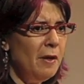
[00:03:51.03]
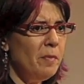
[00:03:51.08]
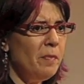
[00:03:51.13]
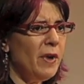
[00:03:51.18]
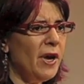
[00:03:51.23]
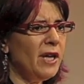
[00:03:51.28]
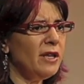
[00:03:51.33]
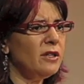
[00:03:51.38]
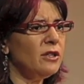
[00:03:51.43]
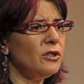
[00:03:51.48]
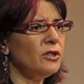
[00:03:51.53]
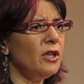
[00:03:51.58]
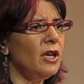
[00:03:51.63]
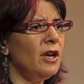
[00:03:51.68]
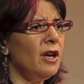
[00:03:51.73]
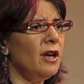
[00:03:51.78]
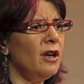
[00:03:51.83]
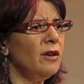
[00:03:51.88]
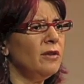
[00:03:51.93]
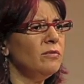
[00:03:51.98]
But
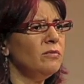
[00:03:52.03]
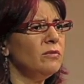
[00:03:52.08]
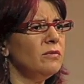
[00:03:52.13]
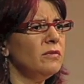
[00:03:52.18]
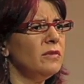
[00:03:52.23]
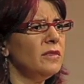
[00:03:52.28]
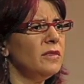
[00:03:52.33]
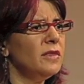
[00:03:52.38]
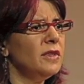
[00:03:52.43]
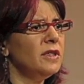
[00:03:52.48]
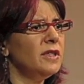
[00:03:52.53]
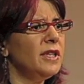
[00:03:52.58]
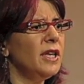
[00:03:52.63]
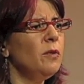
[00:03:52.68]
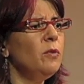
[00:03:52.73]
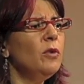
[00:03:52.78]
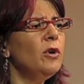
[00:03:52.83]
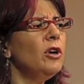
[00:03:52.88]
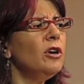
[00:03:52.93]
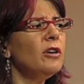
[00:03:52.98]
um, they
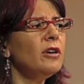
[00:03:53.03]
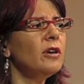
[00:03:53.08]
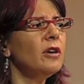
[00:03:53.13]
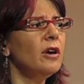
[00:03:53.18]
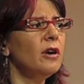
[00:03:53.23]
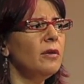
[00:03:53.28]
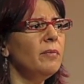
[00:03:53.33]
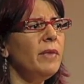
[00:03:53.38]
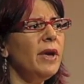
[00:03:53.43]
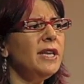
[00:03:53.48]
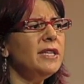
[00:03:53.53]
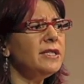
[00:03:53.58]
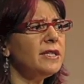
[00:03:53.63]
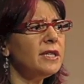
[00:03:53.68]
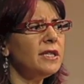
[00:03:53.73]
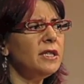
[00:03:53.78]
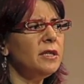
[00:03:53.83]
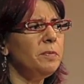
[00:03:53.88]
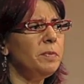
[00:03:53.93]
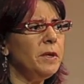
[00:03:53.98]
were
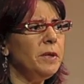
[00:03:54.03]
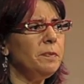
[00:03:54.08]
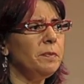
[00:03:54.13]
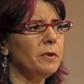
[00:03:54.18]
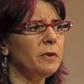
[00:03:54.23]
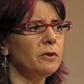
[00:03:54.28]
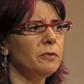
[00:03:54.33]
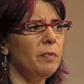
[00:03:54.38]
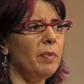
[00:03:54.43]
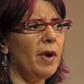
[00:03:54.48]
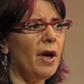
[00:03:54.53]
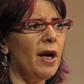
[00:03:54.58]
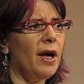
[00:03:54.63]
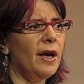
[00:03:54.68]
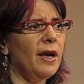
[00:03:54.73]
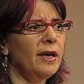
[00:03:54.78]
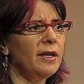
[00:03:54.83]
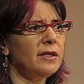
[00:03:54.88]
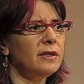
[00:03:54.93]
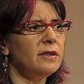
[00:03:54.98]
amazingly peopled
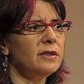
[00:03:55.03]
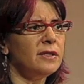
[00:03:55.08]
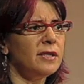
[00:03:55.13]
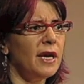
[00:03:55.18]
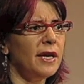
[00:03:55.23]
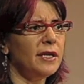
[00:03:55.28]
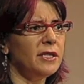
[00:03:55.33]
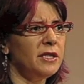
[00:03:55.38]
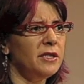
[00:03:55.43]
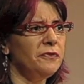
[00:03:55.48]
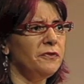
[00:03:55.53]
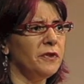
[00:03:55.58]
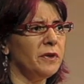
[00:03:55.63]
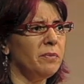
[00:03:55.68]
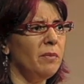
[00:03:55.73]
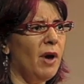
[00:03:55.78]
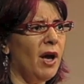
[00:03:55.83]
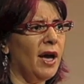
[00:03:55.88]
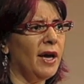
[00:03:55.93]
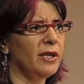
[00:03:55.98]
by scientific
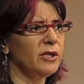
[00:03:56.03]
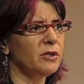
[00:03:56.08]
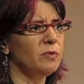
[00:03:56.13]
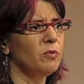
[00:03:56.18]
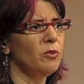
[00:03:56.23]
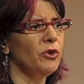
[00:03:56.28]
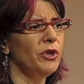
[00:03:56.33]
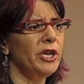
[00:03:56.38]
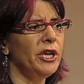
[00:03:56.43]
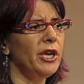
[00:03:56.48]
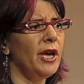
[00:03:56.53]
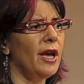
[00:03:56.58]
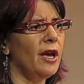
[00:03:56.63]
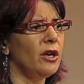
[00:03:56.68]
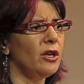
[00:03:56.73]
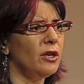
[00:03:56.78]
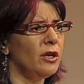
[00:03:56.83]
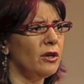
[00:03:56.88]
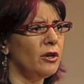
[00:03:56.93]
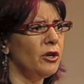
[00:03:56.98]
minds. Marie
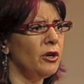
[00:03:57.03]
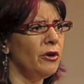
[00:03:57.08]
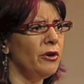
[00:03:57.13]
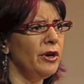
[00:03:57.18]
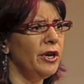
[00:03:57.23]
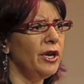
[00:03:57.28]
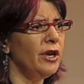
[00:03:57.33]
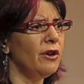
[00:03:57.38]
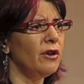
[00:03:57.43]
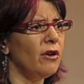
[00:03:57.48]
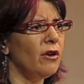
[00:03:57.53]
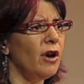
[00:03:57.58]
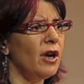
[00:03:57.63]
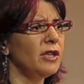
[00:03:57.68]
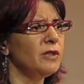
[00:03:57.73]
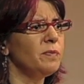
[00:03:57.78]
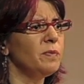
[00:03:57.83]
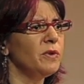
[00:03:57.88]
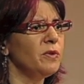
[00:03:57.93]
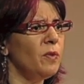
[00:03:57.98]
Curie and her
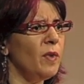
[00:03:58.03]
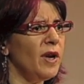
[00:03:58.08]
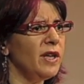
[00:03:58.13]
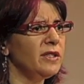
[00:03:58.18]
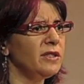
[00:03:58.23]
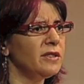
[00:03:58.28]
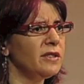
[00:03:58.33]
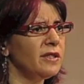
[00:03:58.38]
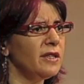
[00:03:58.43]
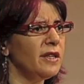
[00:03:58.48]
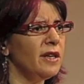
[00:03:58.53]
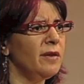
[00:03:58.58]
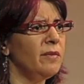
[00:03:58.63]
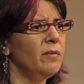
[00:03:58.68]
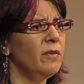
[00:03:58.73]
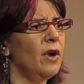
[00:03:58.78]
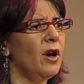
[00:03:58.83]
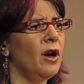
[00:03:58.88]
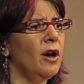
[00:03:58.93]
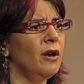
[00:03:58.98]
husband went to
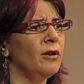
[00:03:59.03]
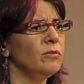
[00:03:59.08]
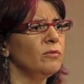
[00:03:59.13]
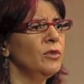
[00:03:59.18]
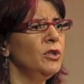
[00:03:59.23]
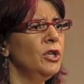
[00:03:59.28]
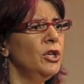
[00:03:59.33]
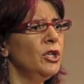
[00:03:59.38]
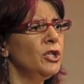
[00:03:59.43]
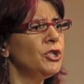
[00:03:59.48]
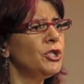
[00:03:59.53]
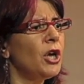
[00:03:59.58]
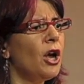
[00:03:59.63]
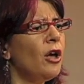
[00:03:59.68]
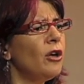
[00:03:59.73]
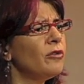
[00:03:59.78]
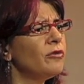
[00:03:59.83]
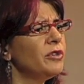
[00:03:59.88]
them. Um, Charles